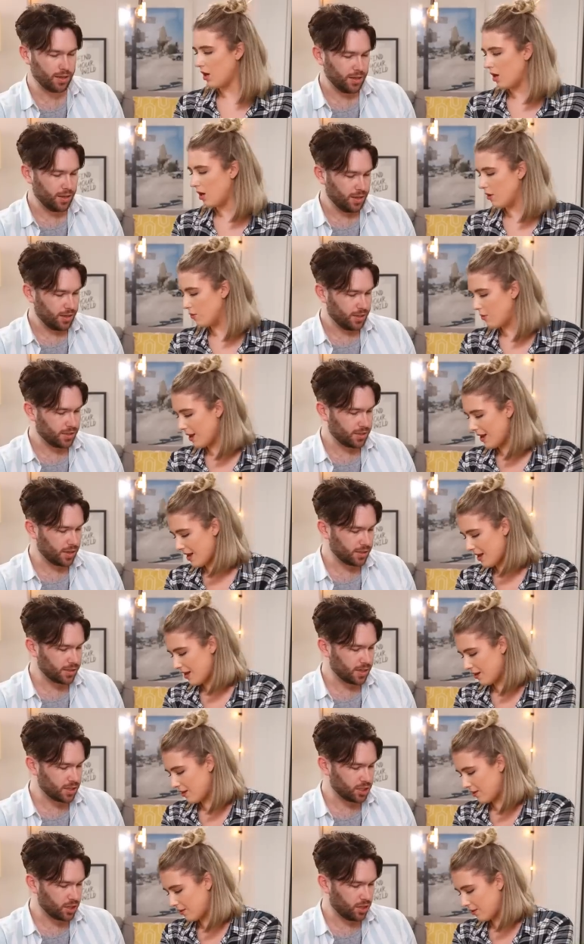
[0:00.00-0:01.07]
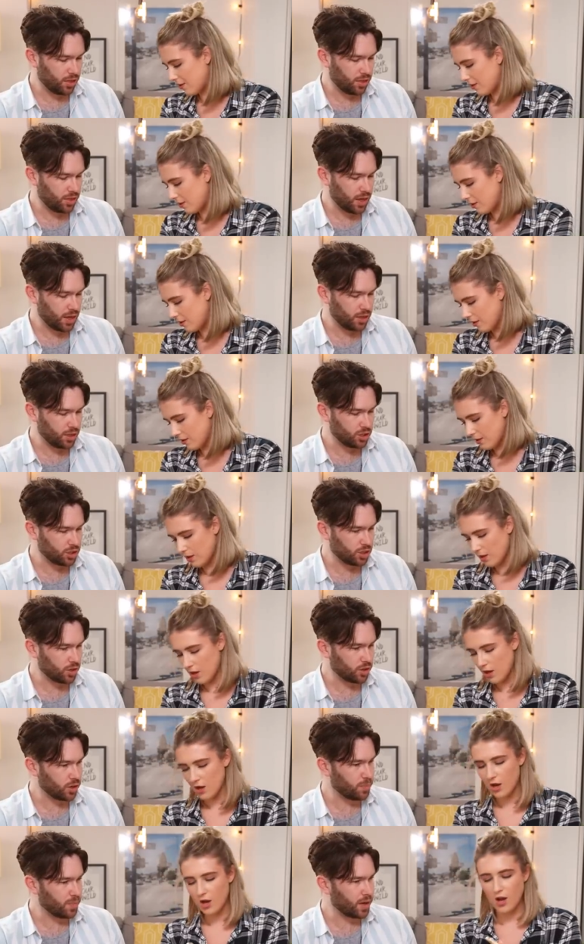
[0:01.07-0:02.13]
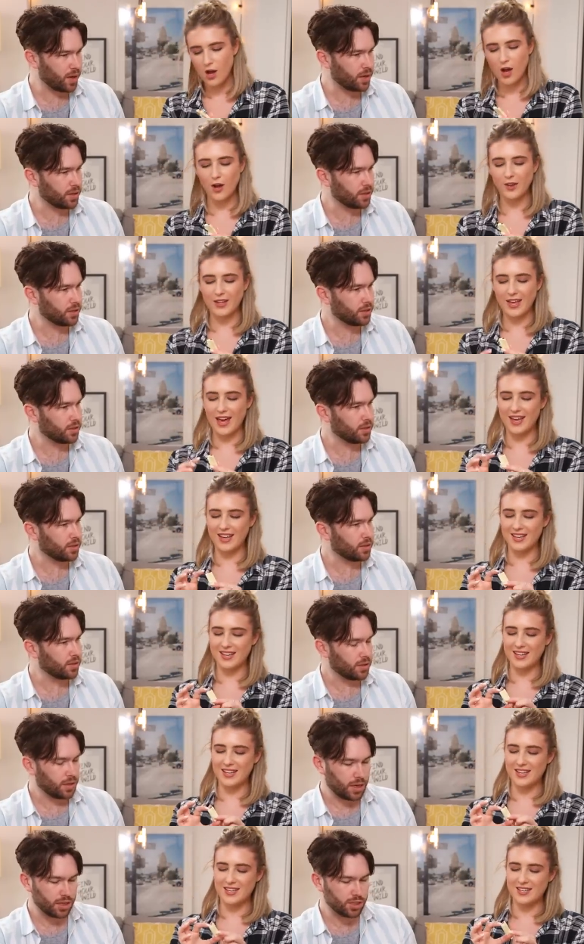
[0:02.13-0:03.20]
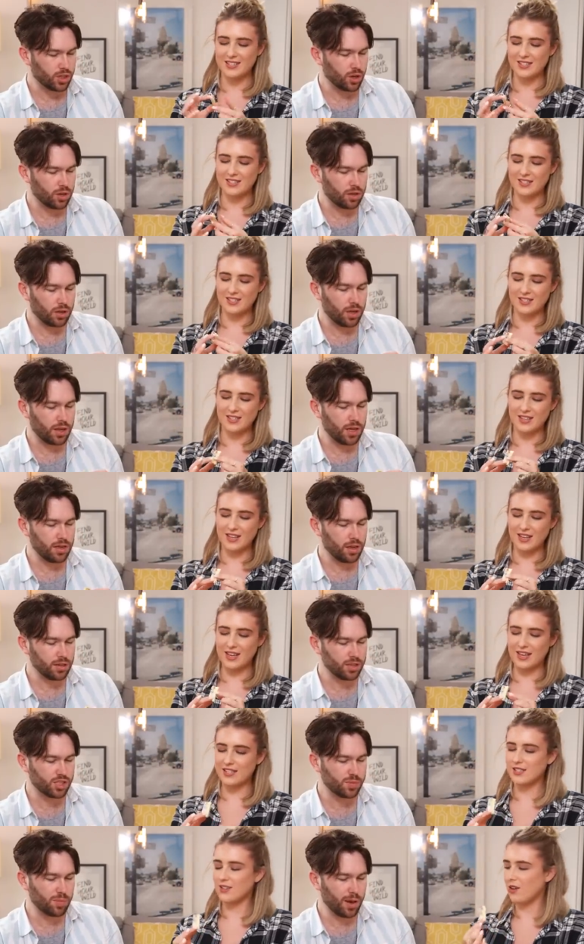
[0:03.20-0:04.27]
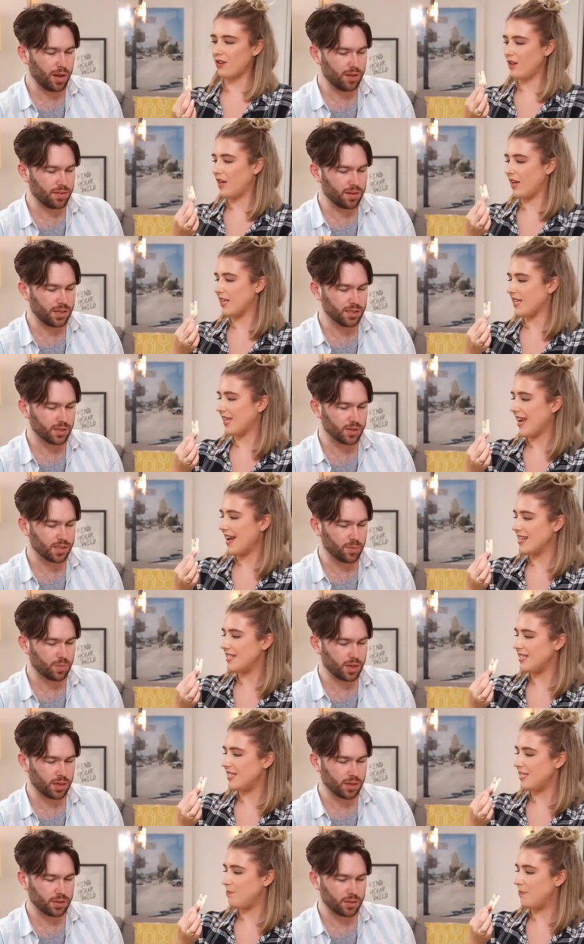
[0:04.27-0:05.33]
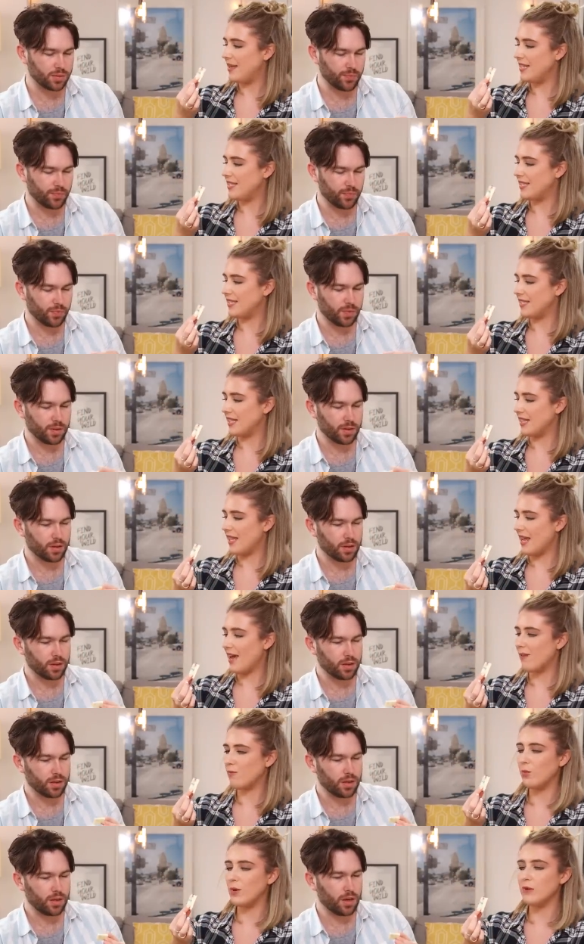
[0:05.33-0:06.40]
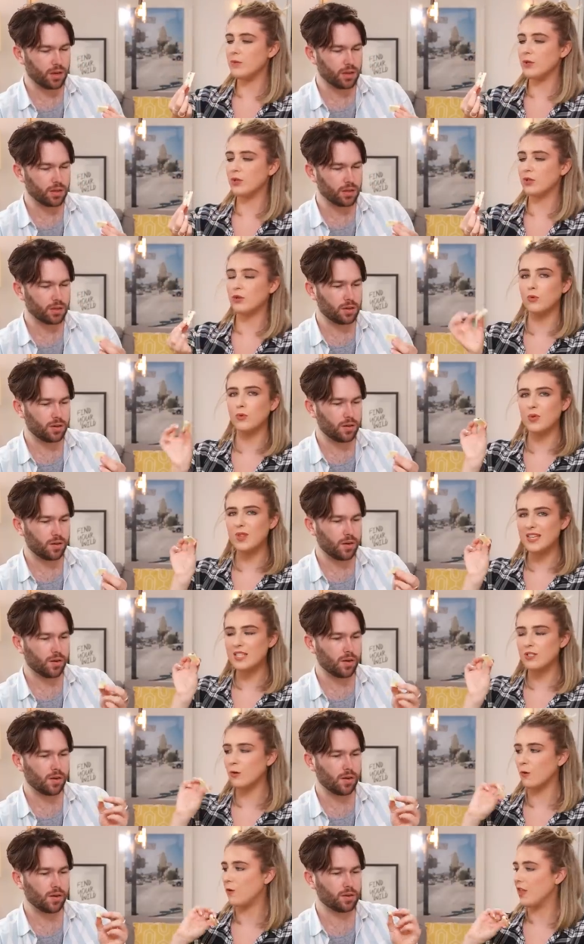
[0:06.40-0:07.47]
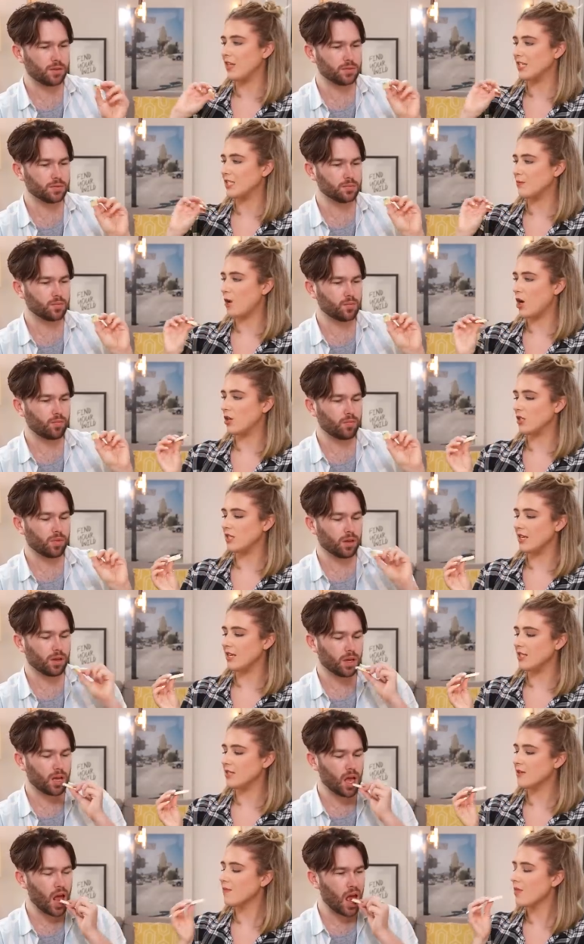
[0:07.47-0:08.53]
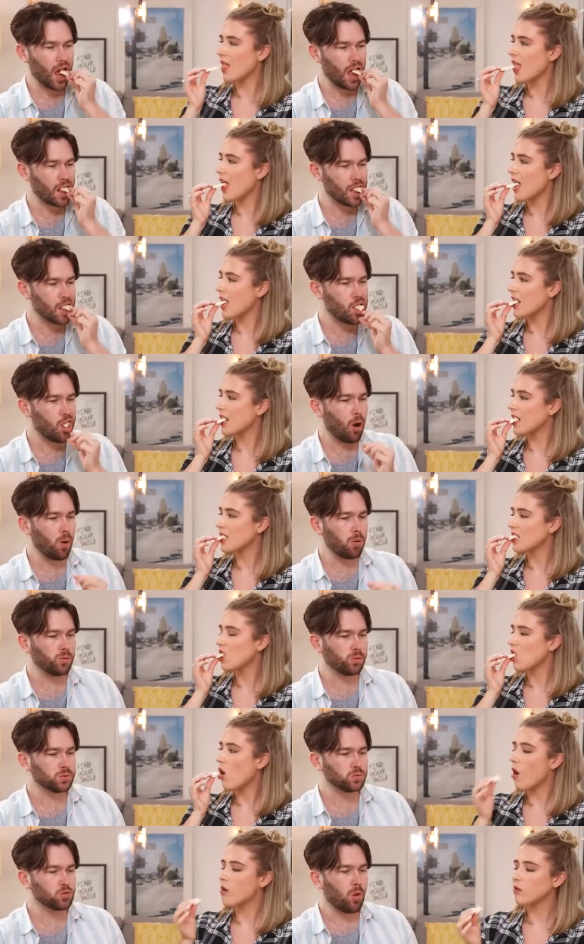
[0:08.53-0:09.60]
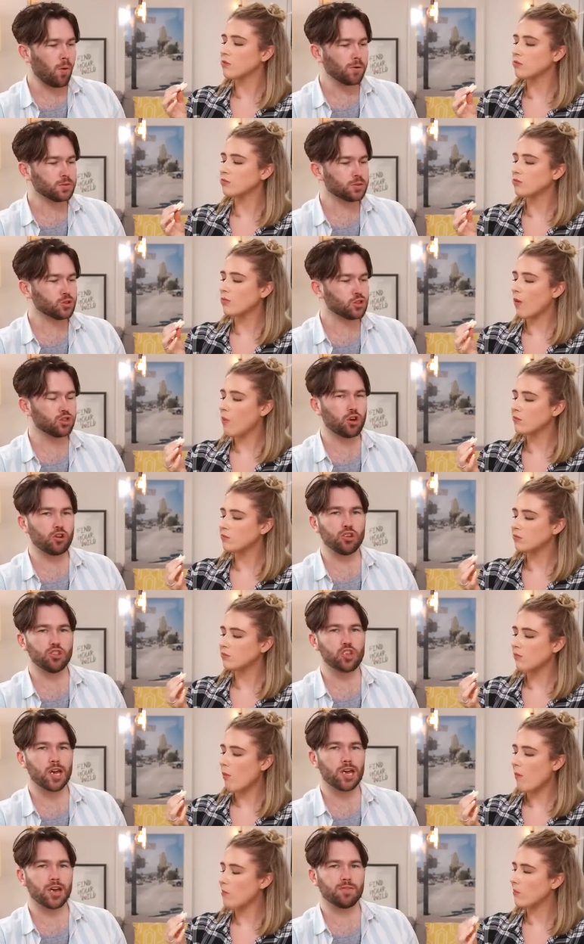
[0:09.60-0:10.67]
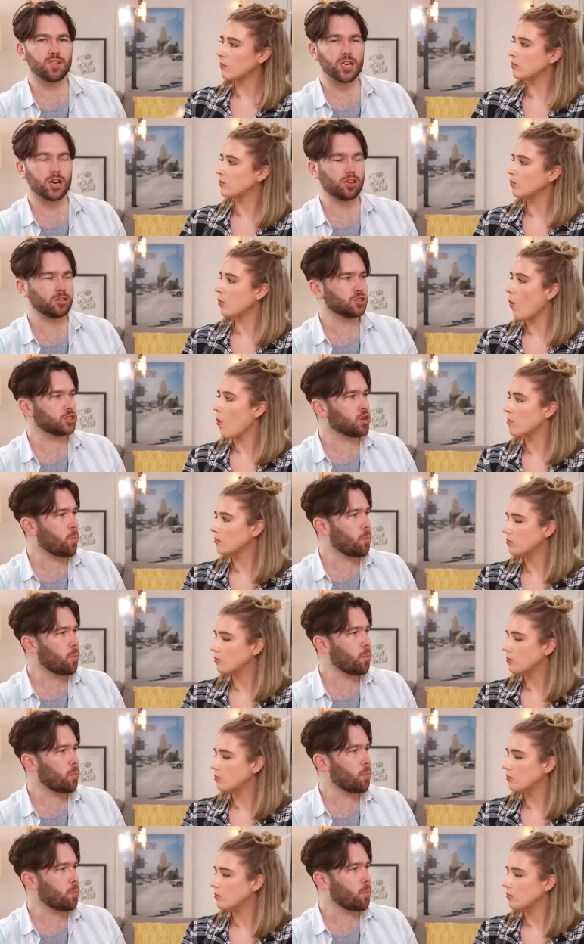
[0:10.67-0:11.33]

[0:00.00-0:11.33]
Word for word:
Speaker 1: Oh wow! It's like such a
Speaker 2: thin chocolate bar. Okay. And it's got are they like it's Smarties got, like, or something? candy
Speaker 1: pieces in there. We yeah. would call these sort of things Smarties. Yeah.
Speaker 2: Because only they have the answer.